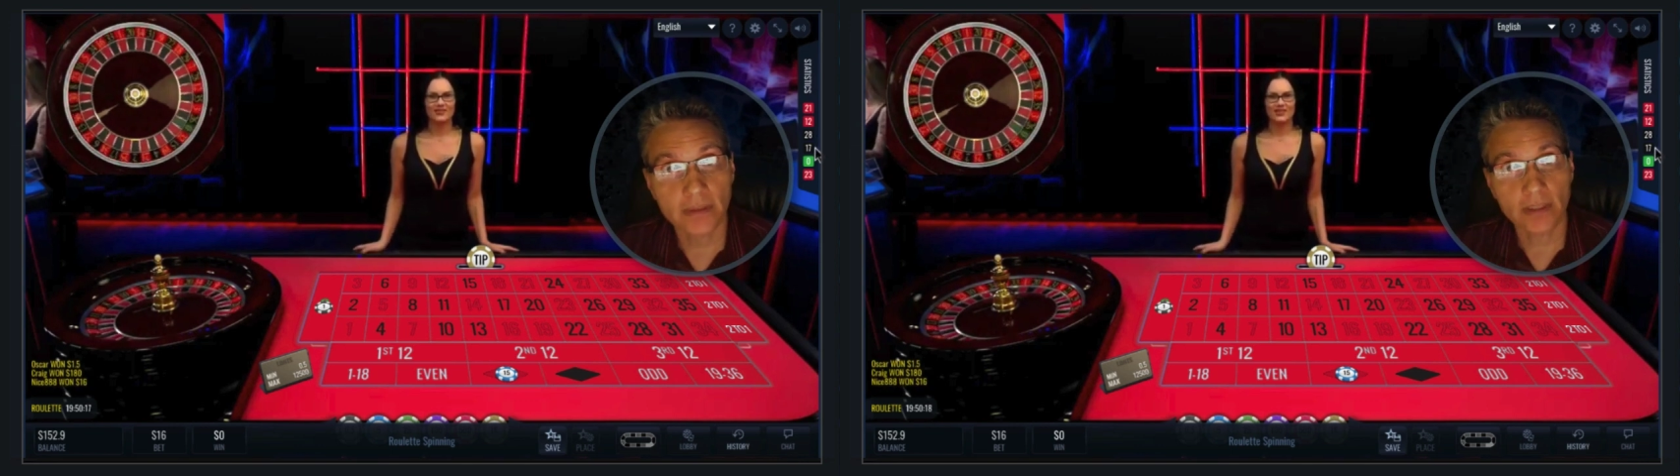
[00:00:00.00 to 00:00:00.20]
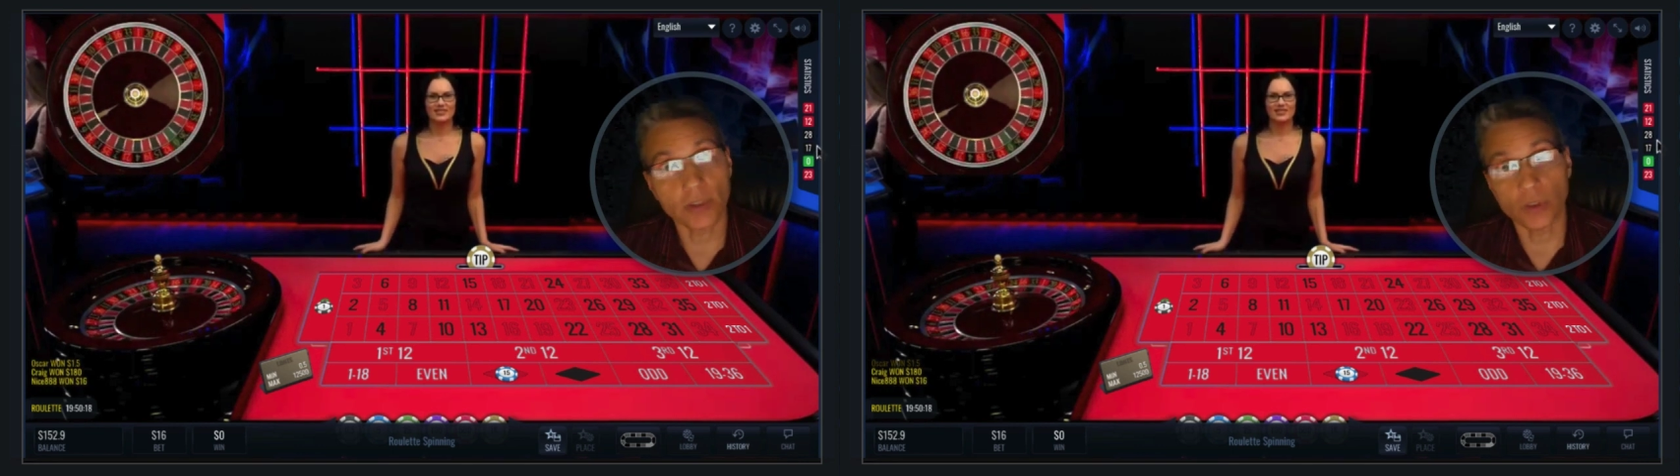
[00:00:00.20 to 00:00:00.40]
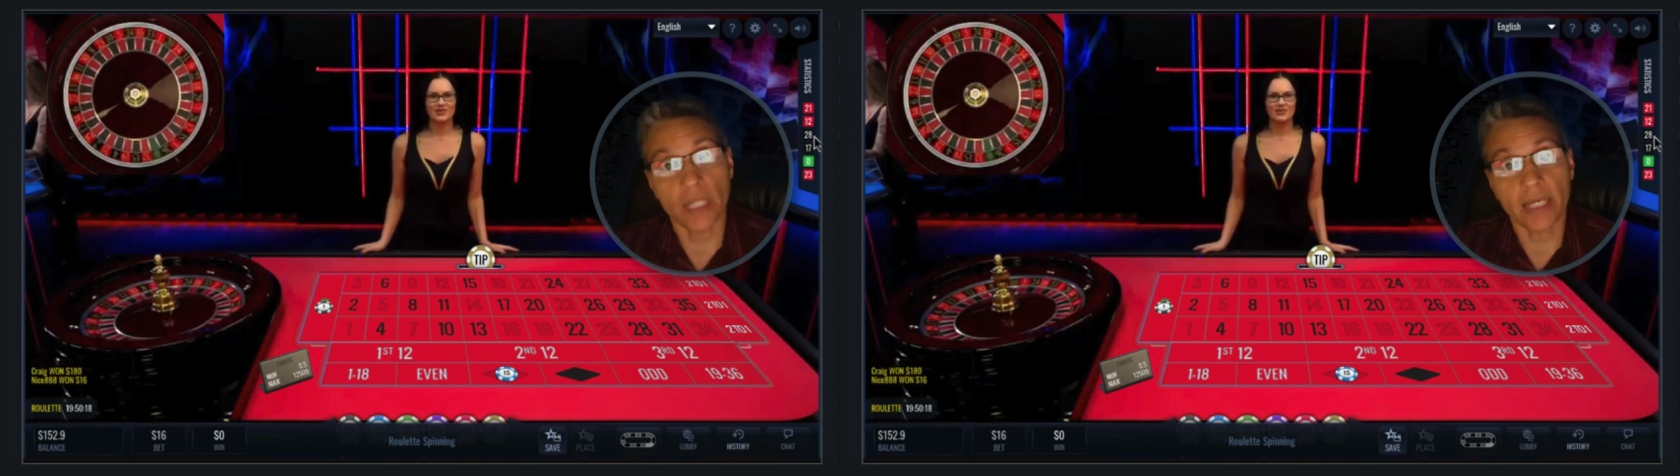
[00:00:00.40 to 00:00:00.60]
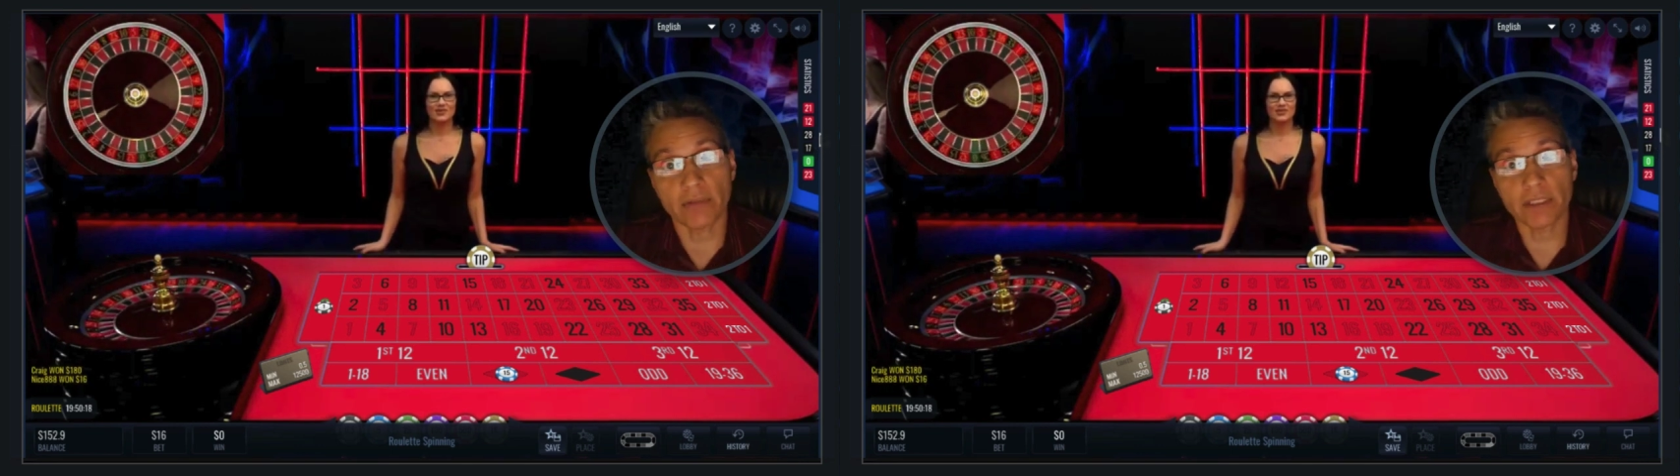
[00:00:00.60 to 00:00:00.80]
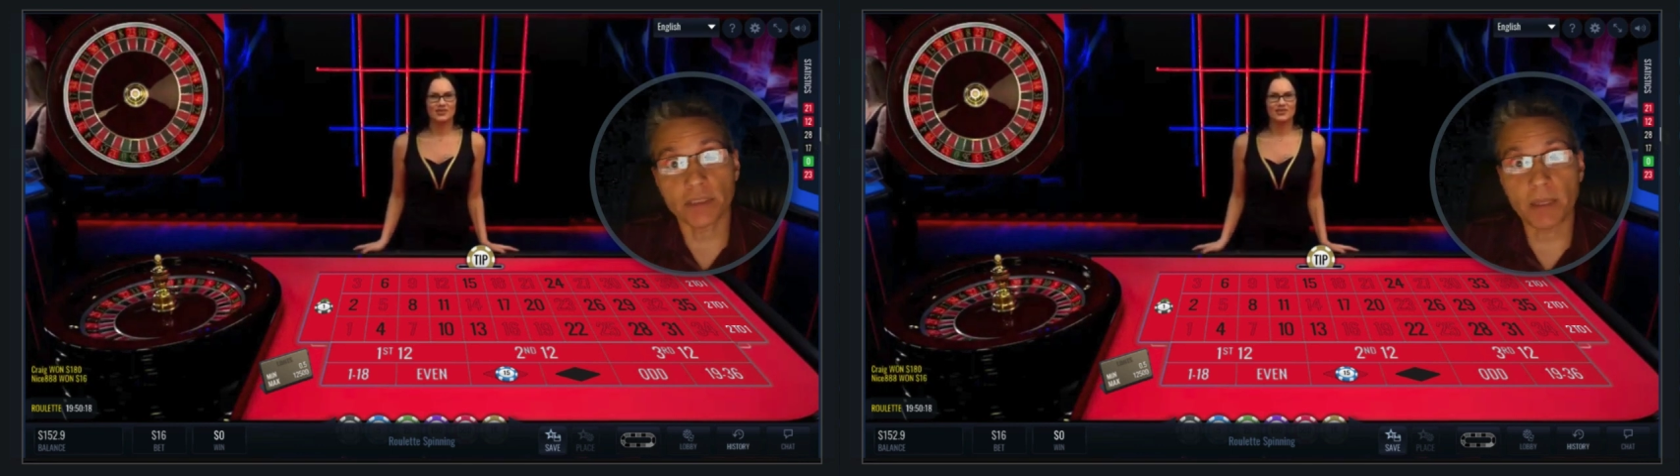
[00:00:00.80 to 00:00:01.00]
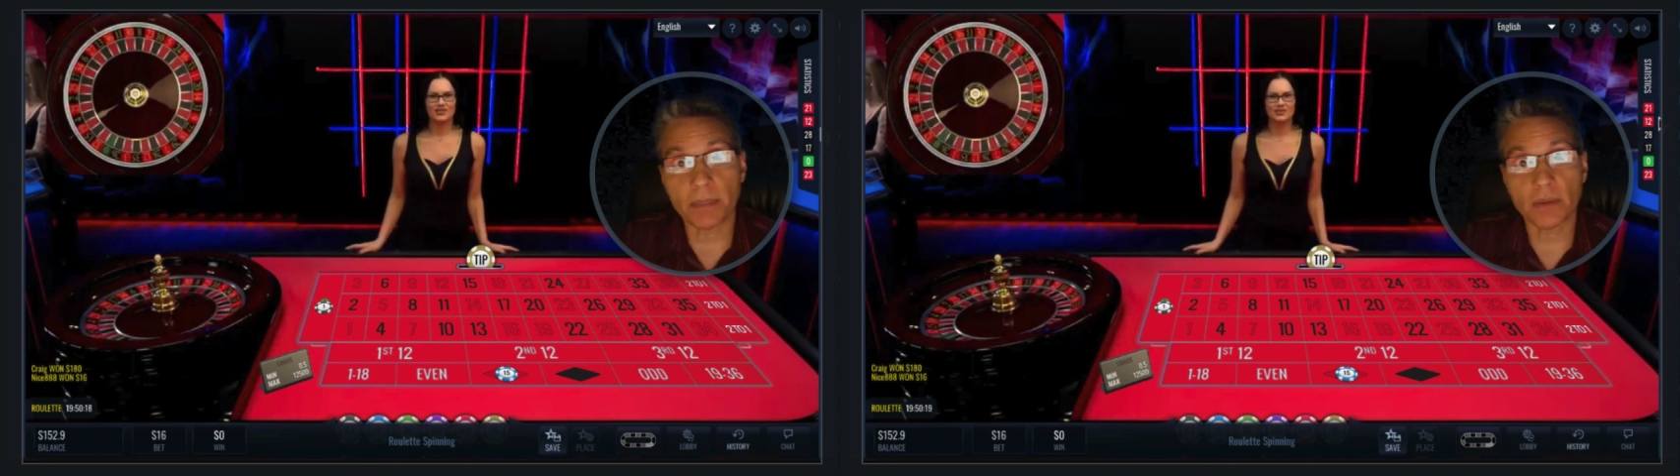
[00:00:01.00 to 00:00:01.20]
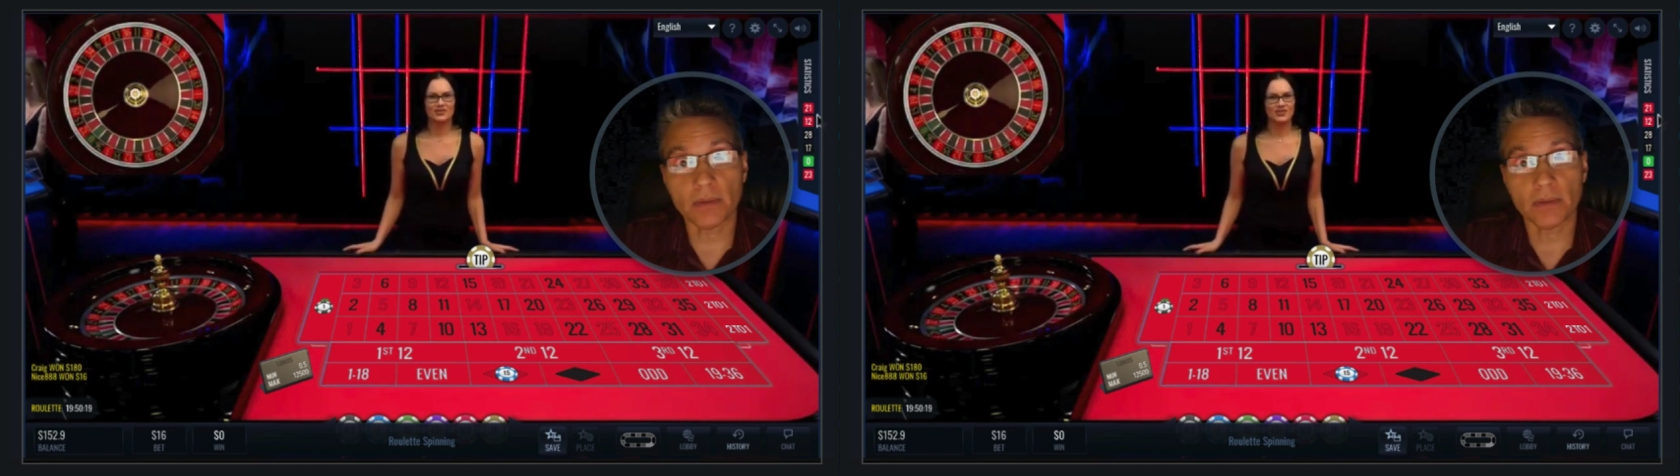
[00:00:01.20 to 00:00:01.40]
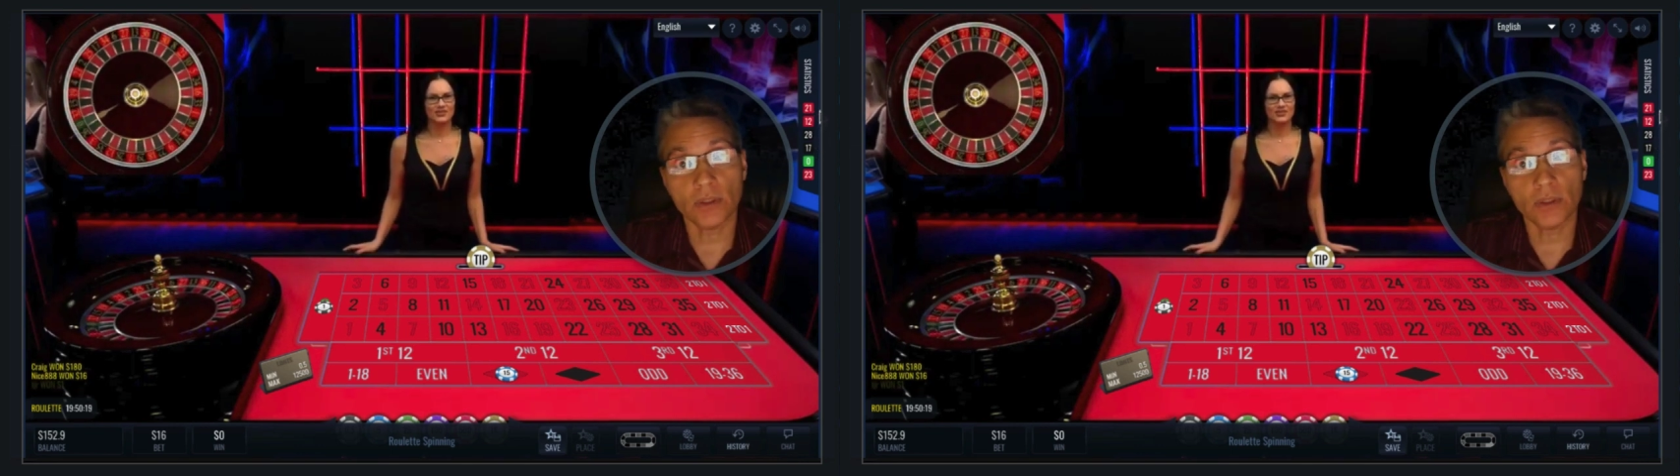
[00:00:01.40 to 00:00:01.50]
Because you like rich people.